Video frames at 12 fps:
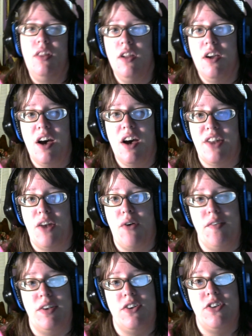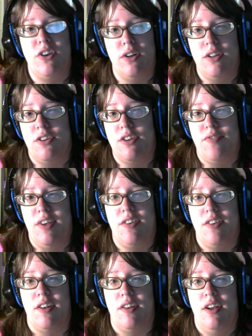Because I don't have insurance to
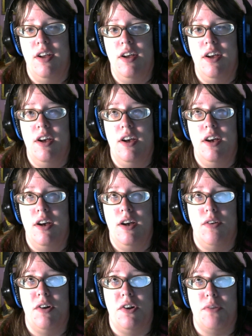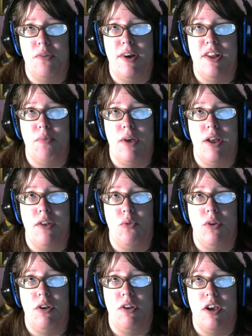fix it. Which reminds me, I do
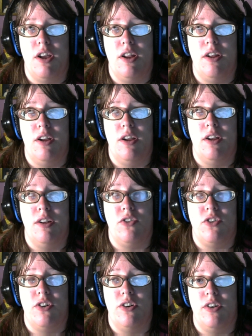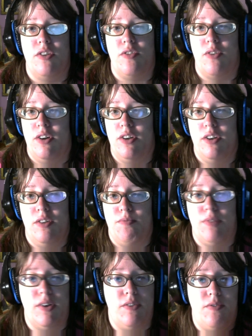need to get insurance for it.
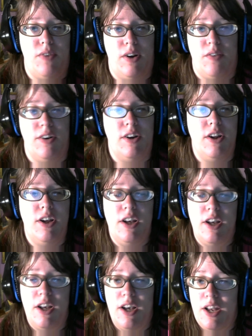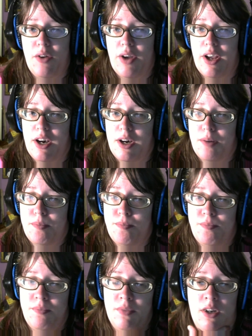But, whatever. Anyway,
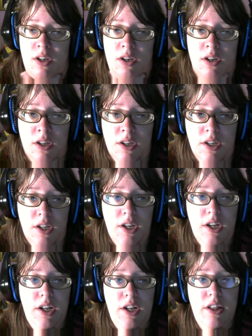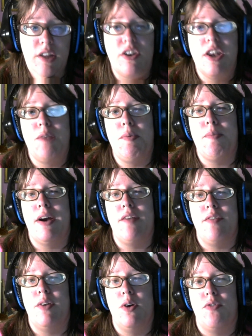um, this is going to be my
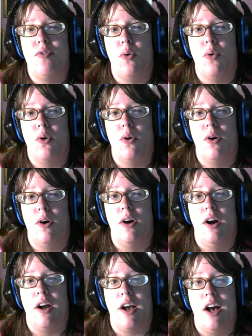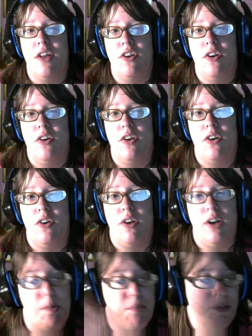review for Akatsuki no
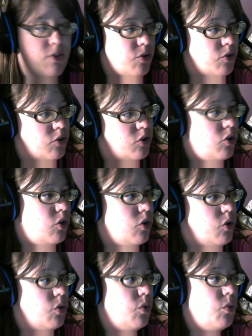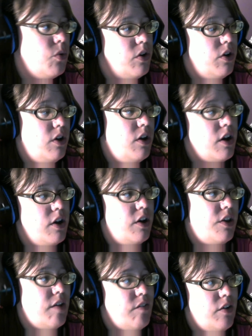Yona Episode 2.
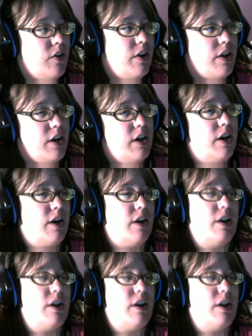Because I've already got